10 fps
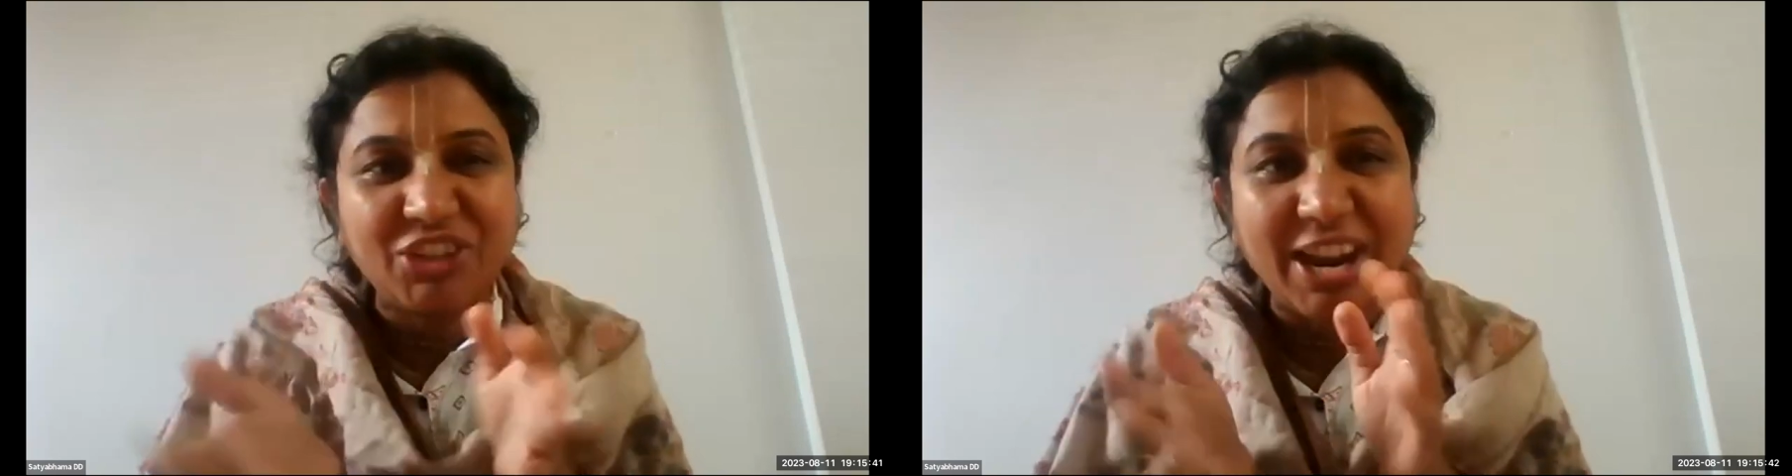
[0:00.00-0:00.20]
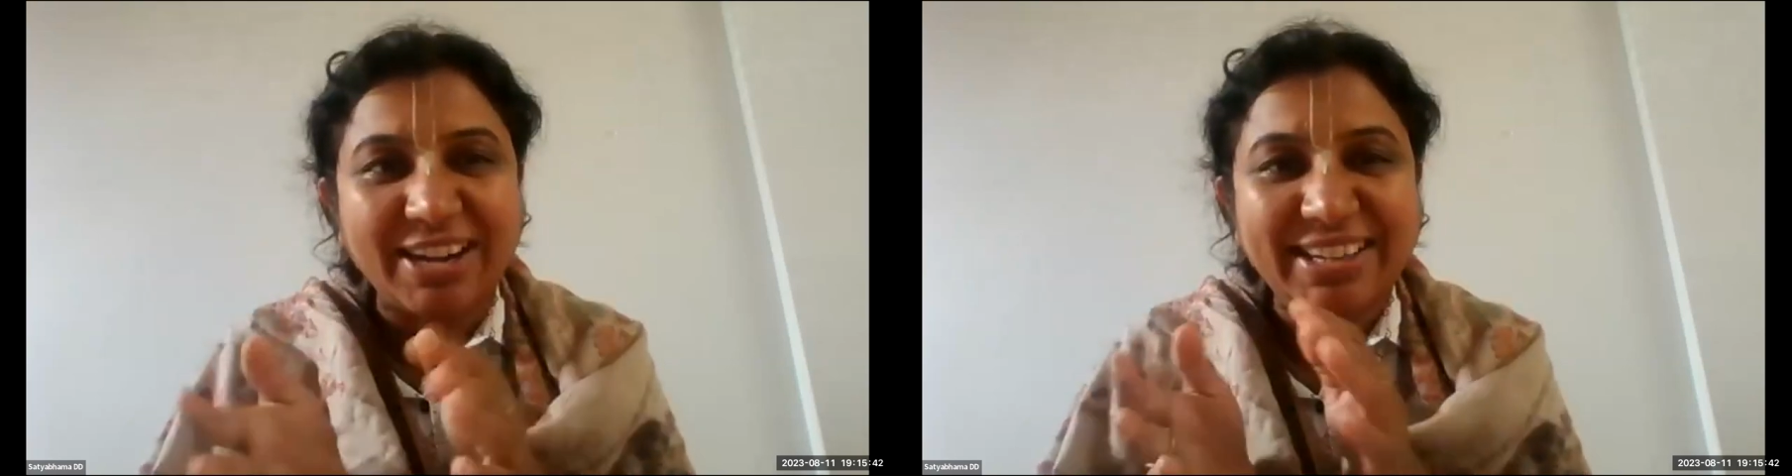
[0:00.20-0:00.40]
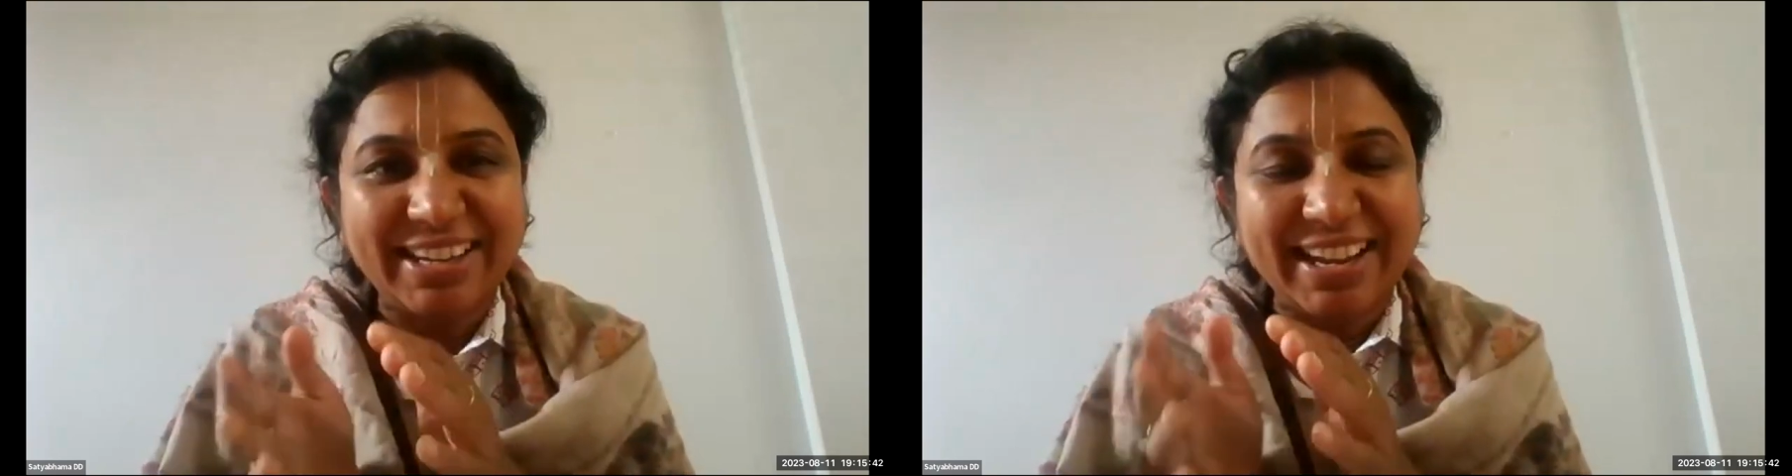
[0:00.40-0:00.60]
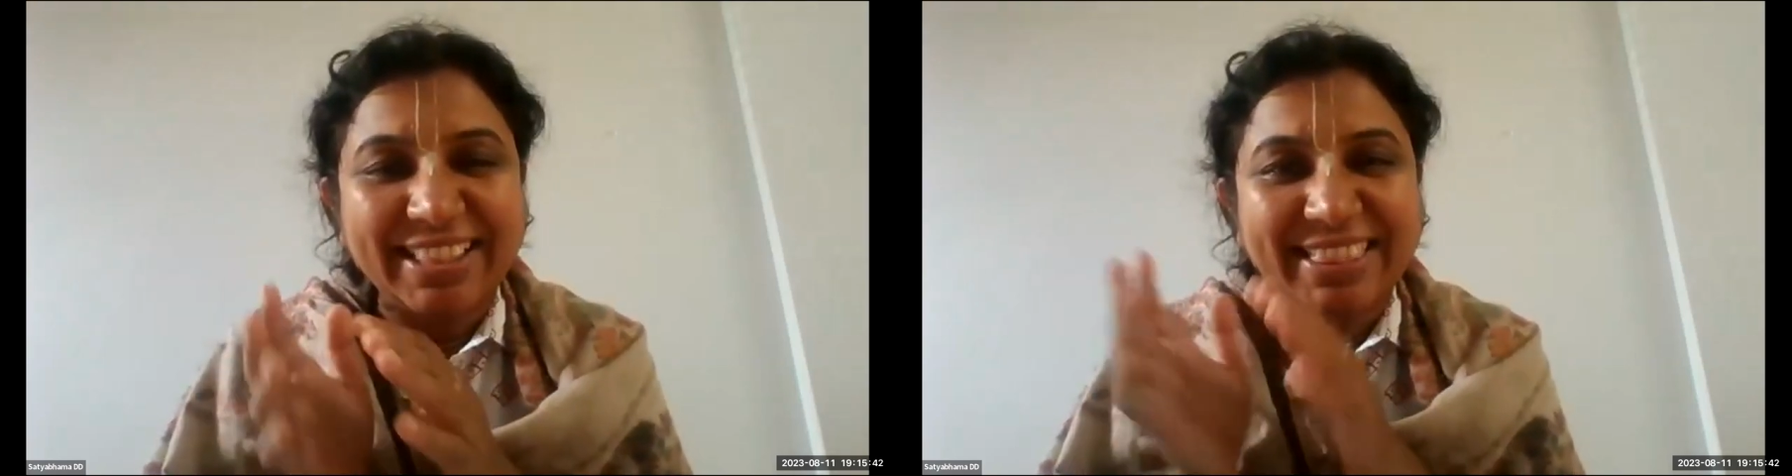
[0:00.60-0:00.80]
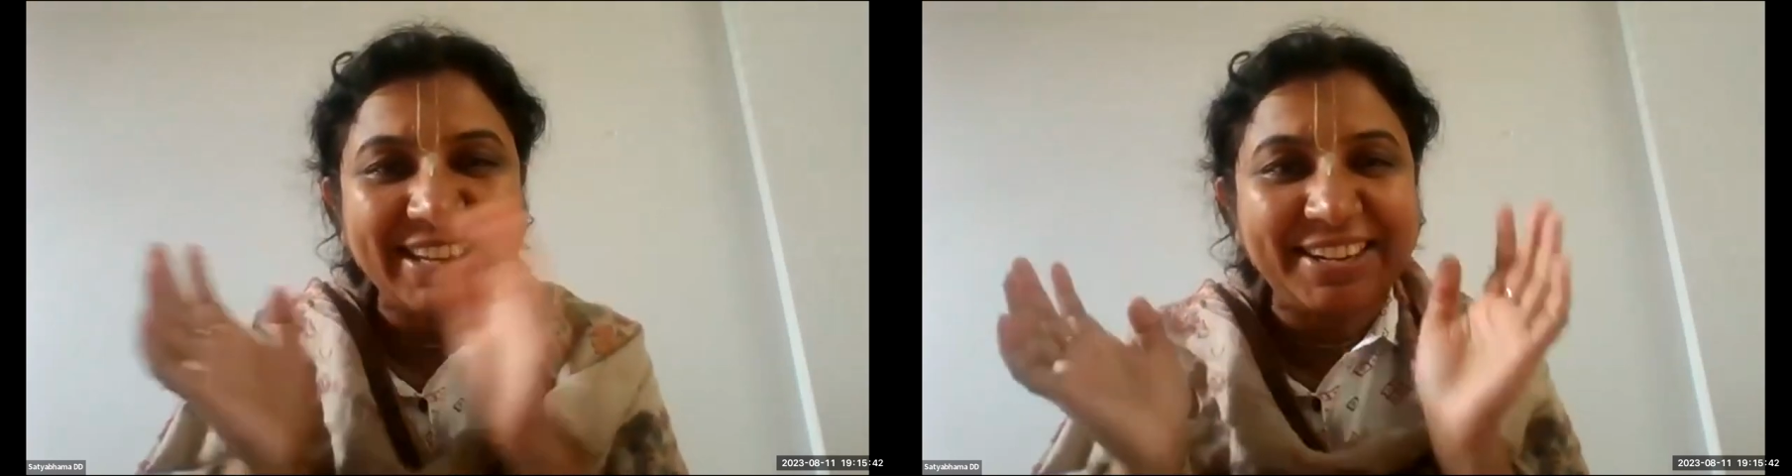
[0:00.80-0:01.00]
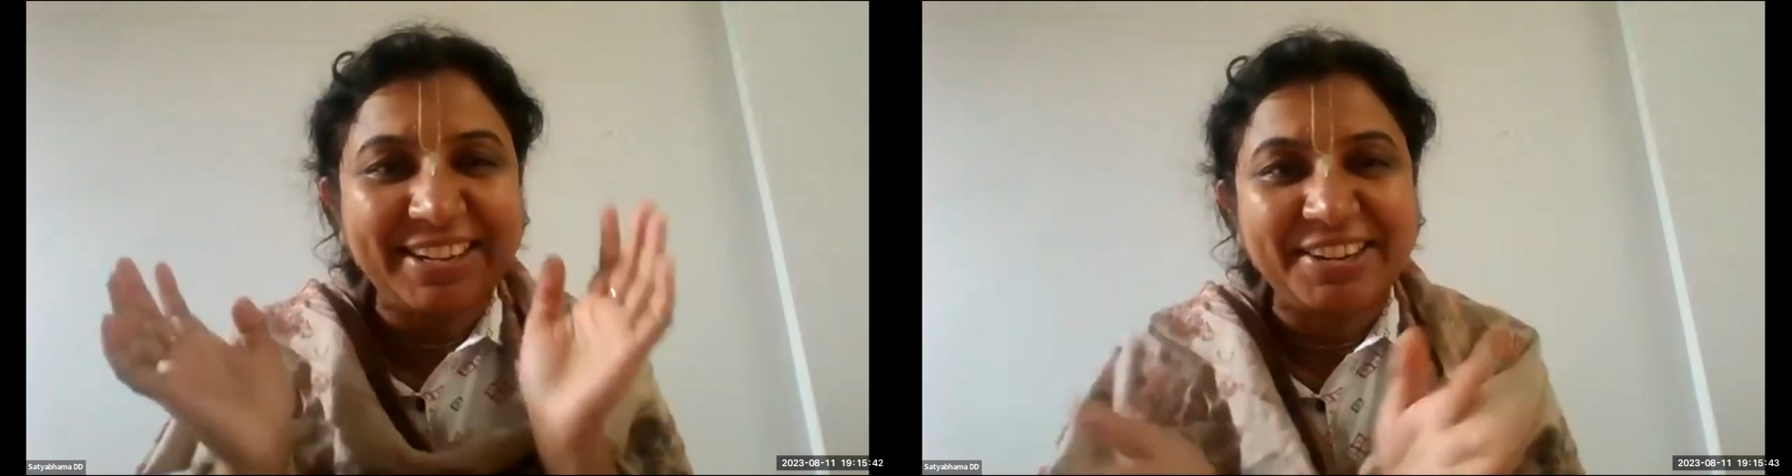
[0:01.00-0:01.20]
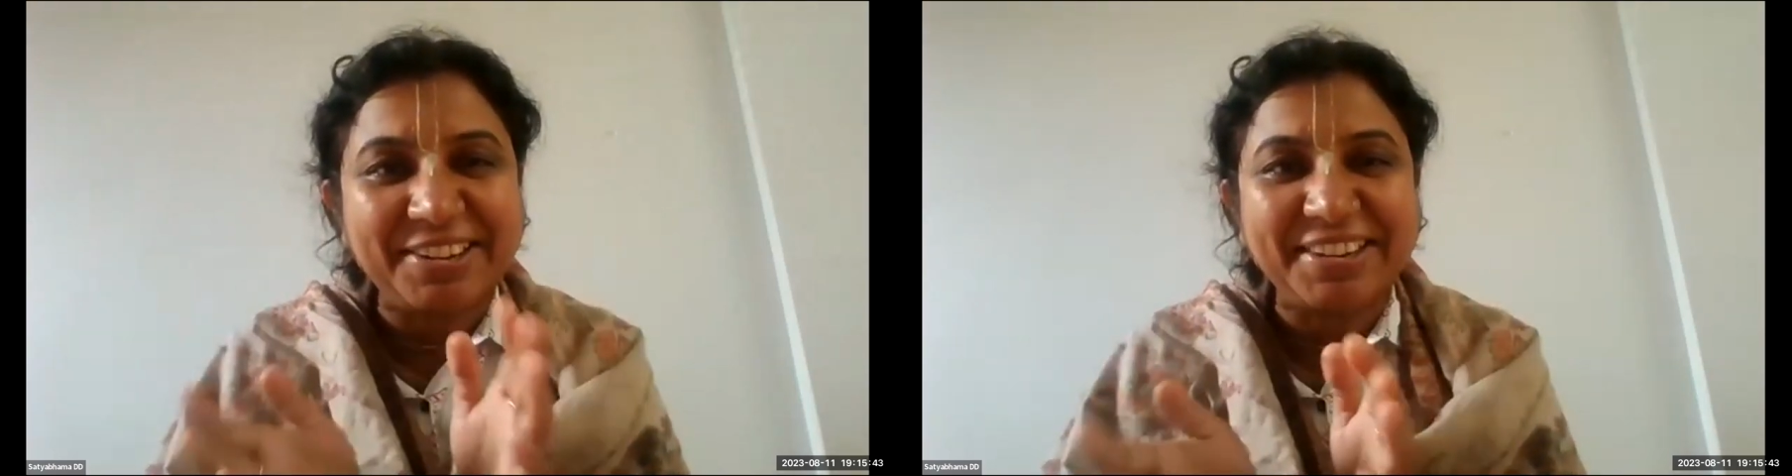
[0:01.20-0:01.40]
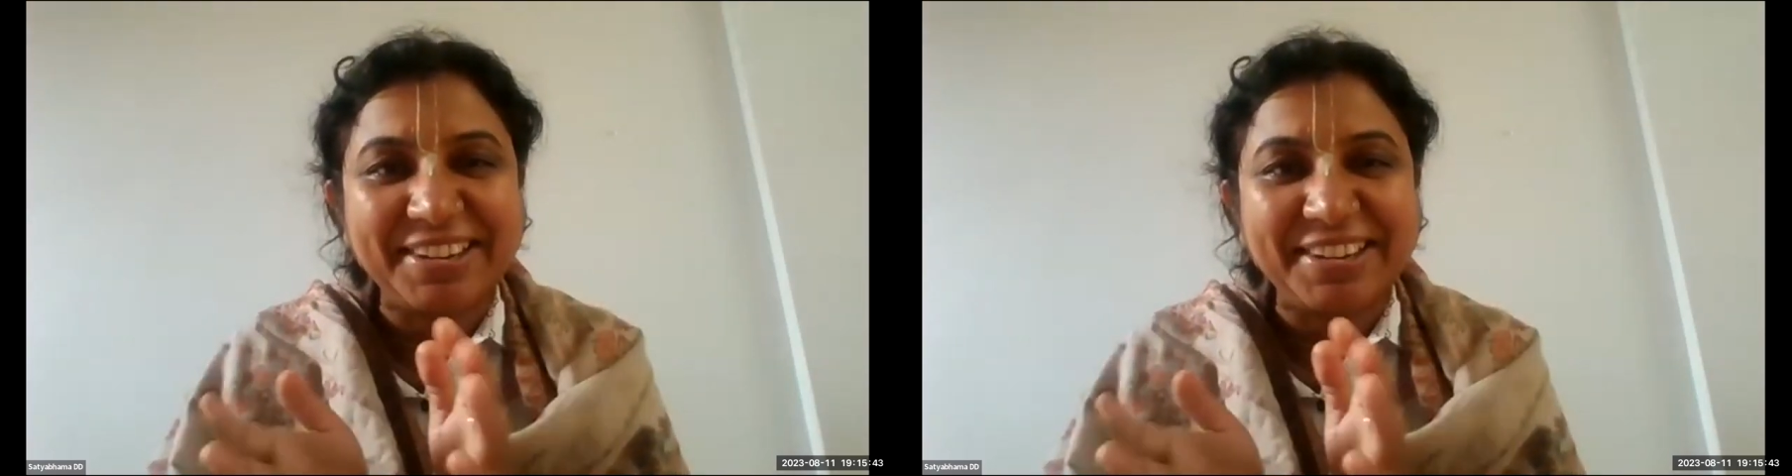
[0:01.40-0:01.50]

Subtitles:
chant and then